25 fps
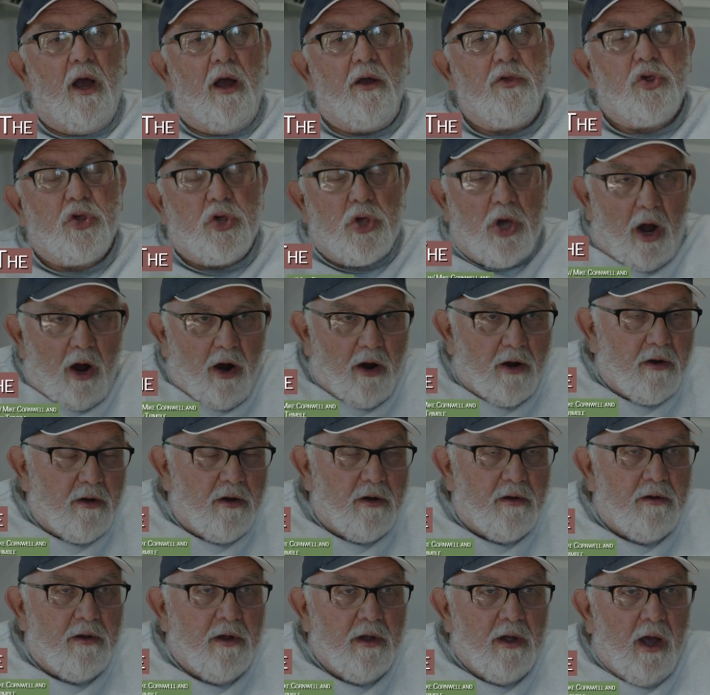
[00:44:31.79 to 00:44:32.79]
chart
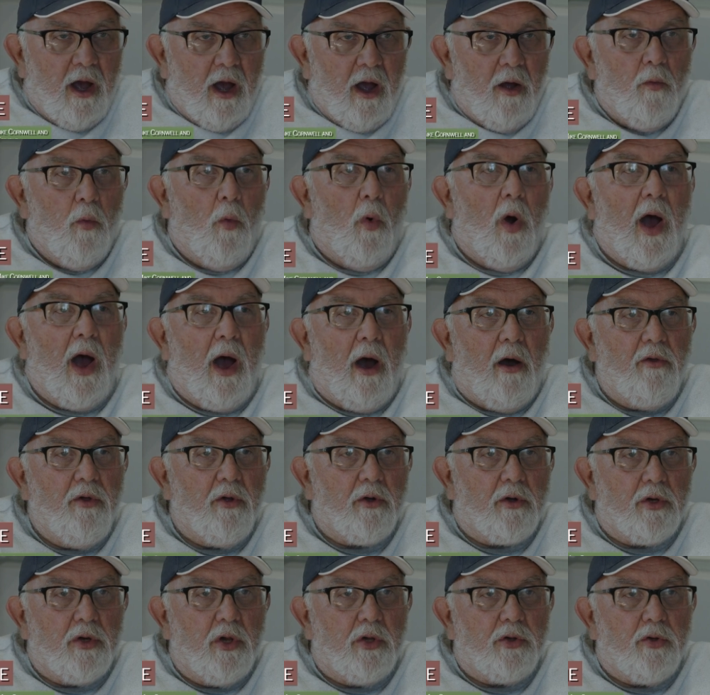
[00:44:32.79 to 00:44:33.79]
on how they're
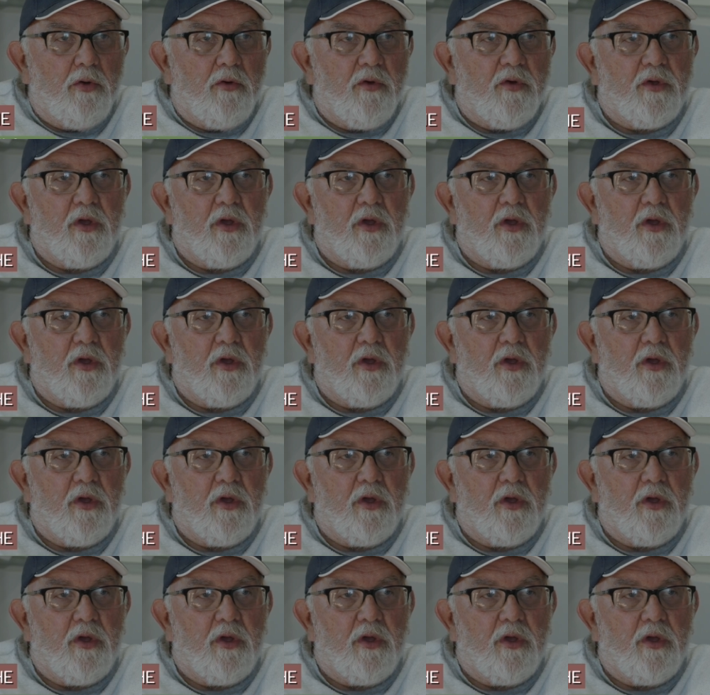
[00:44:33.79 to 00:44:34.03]
going to do